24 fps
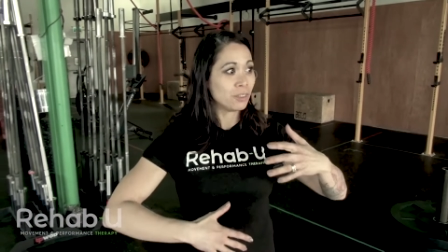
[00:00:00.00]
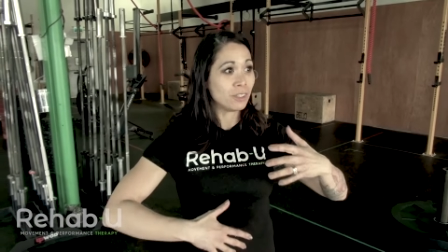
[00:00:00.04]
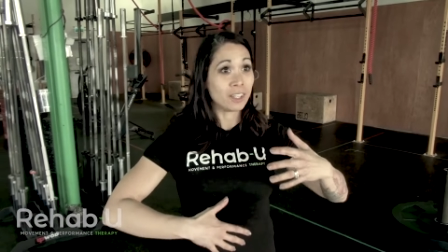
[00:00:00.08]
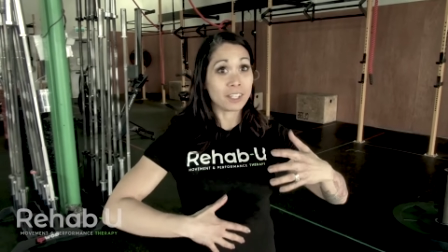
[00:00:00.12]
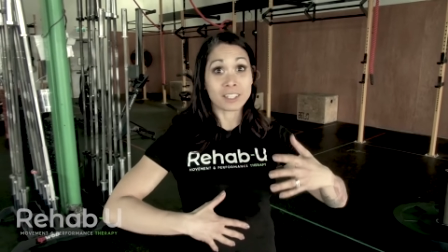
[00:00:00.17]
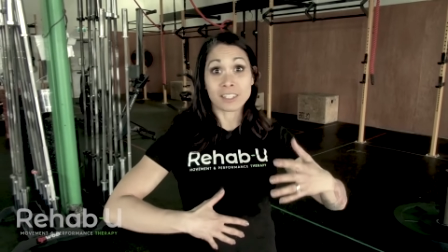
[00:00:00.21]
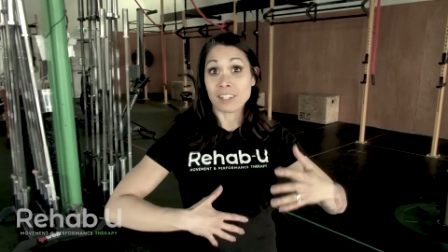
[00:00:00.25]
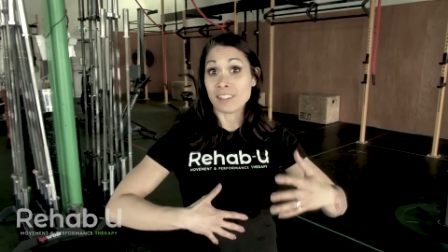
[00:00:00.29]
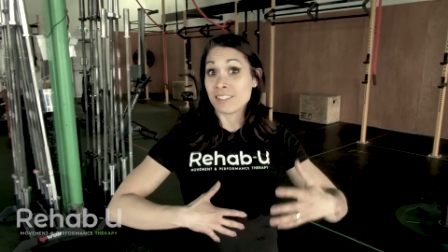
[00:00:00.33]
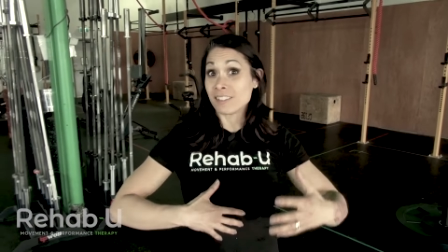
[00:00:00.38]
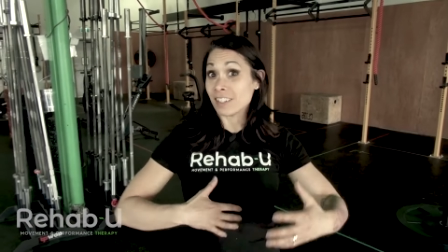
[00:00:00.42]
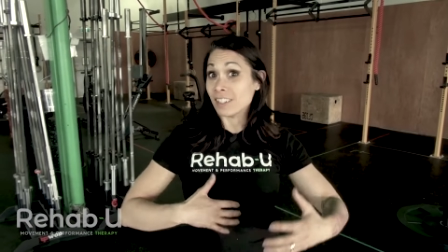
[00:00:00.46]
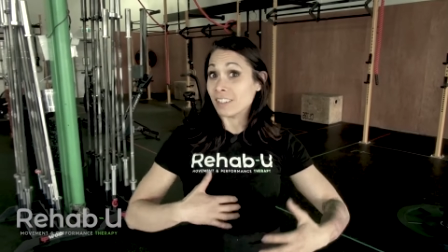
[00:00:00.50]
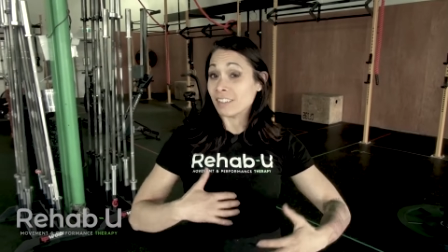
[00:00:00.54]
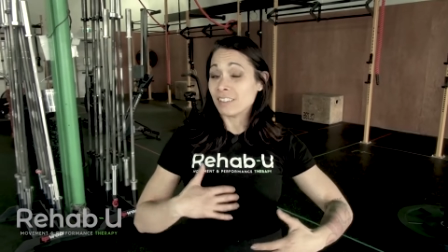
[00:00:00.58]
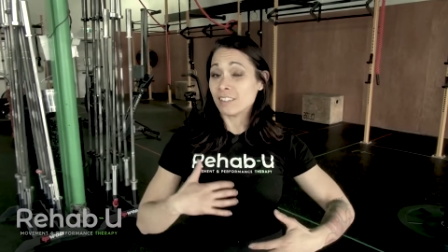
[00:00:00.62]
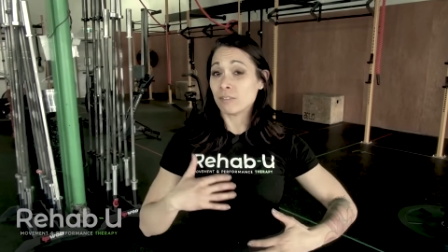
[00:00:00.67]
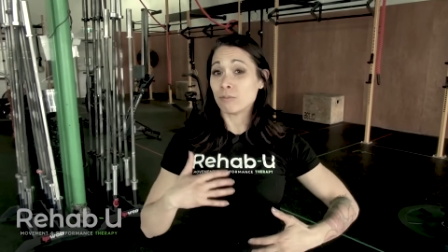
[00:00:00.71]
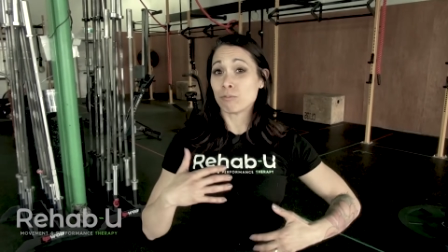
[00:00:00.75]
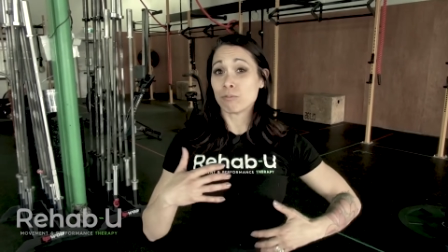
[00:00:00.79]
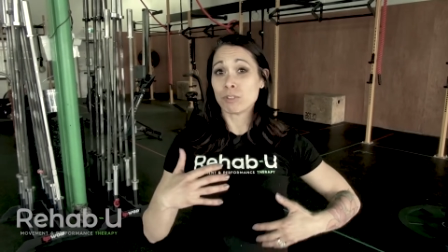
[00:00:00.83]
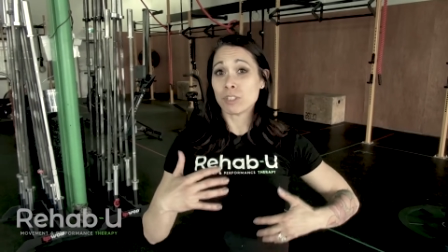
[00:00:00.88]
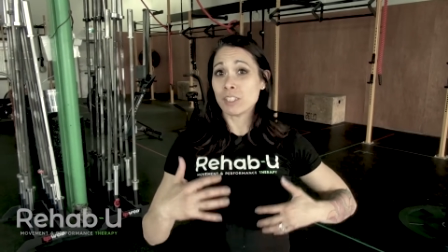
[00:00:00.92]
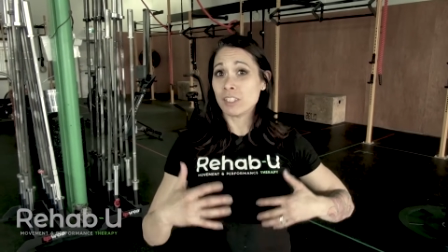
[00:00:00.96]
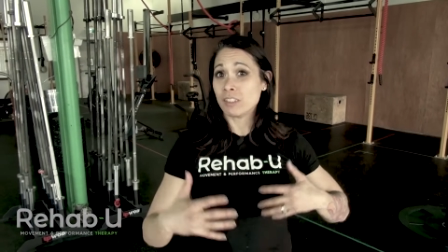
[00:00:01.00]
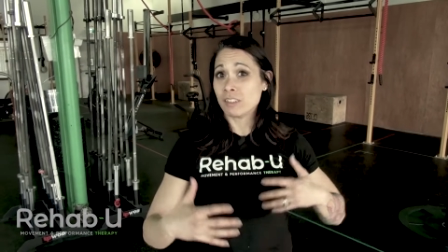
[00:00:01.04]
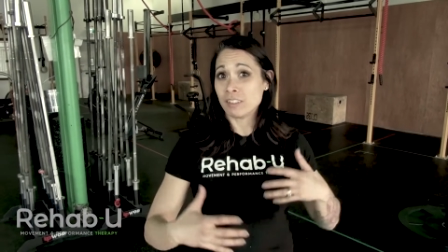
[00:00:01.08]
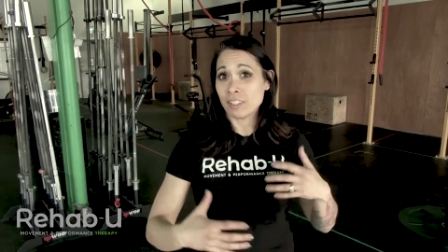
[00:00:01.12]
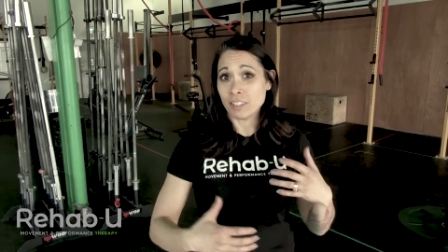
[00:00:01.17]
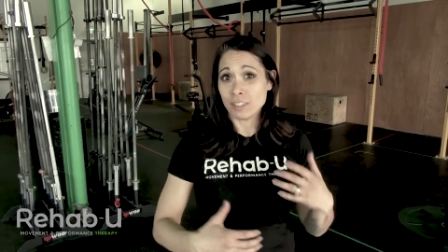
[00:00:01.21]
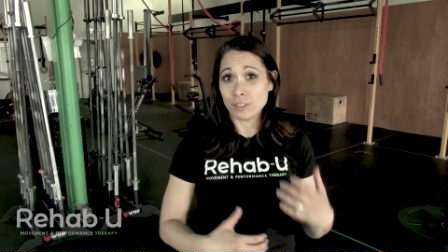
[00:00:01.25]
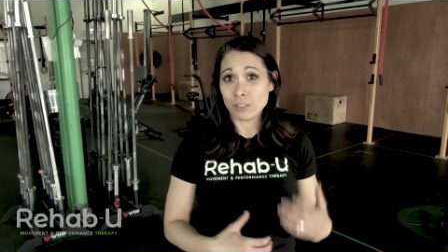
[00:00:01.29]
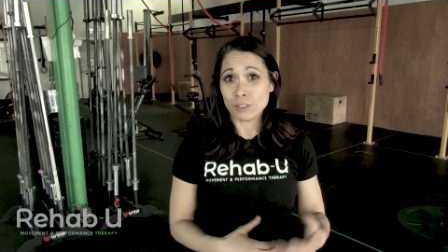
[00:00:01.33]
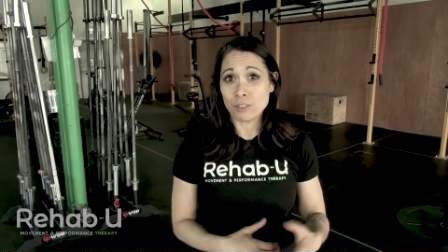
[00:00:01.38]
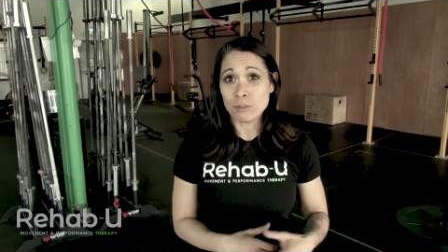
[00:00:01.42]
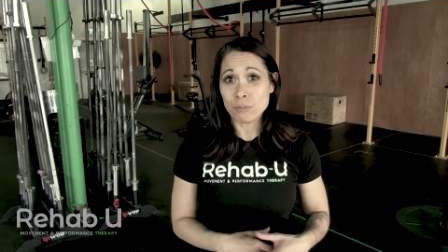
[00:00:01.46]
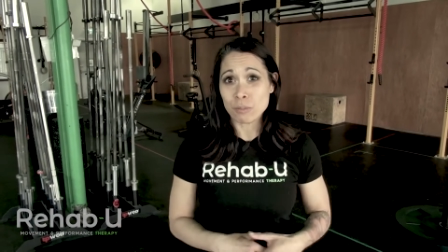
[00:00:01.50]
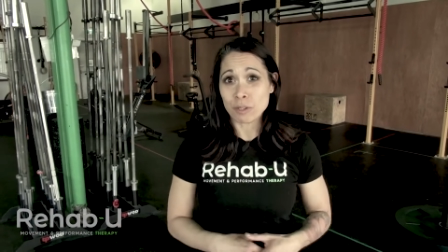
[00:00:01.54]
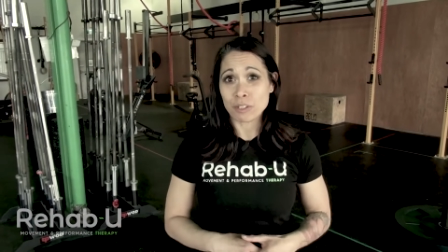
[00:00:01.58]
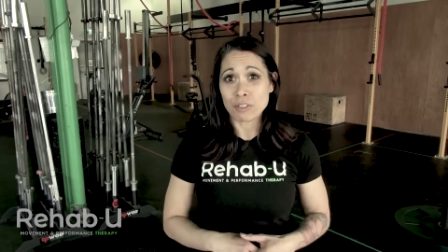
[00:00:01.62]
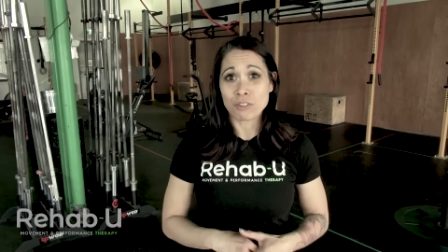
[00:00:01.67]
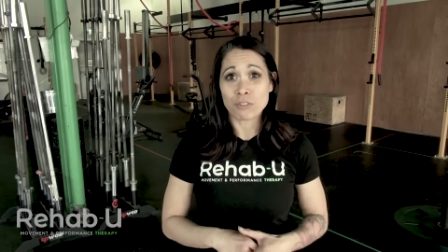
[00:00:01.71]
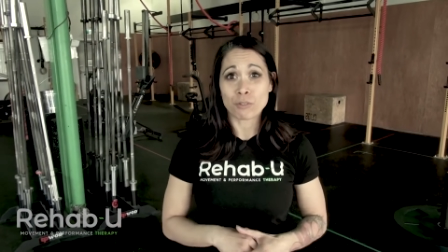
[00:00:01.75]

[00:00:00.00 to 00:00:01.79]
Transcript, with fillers: like I said, to really tell you my